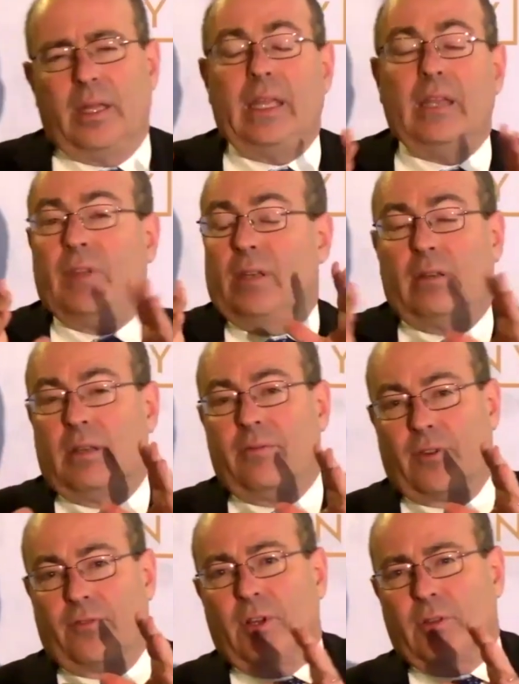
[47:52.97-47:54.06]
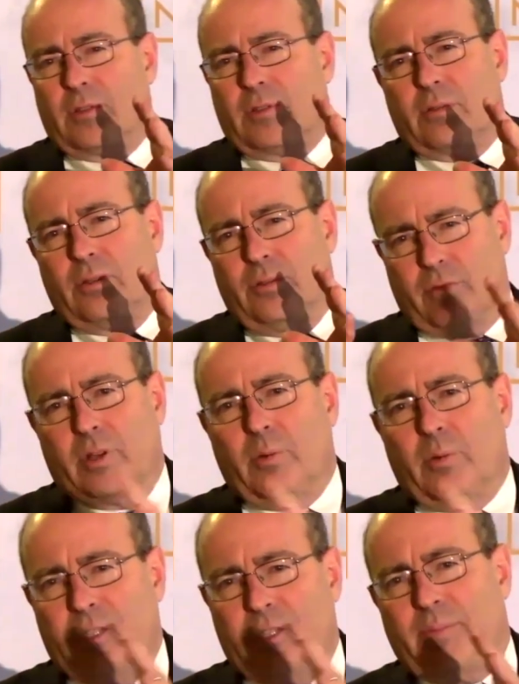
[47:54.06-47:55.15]
even for folks whose real
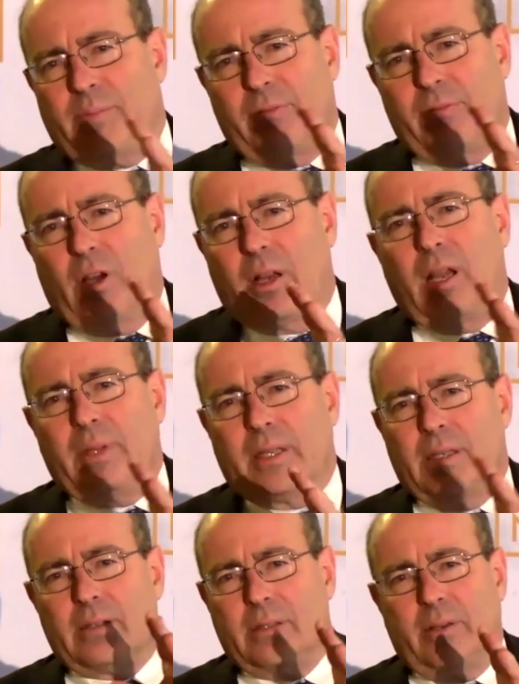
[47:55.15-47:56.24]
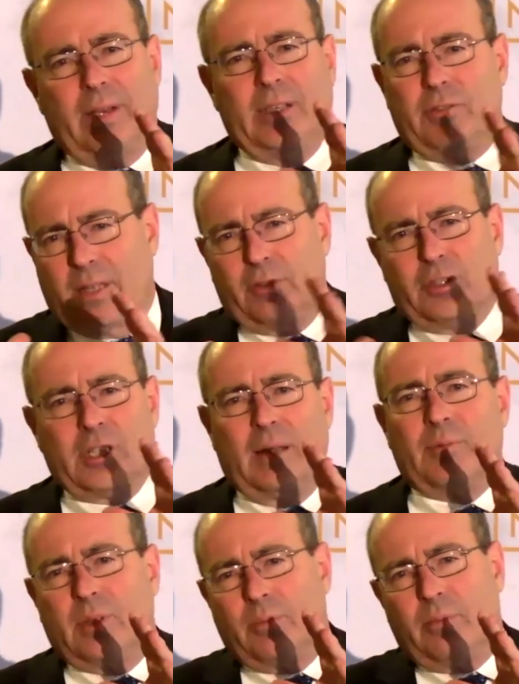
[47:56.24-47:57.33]
wages may have gone up because they're in entry-level
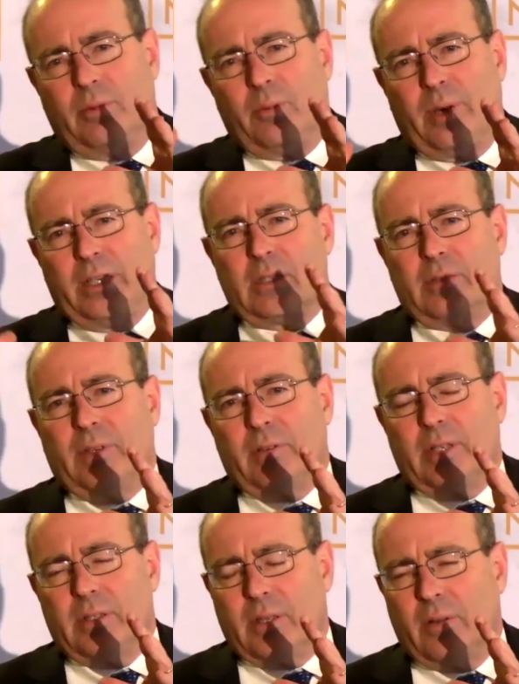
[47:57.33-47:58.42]
jobs or the wages have increased.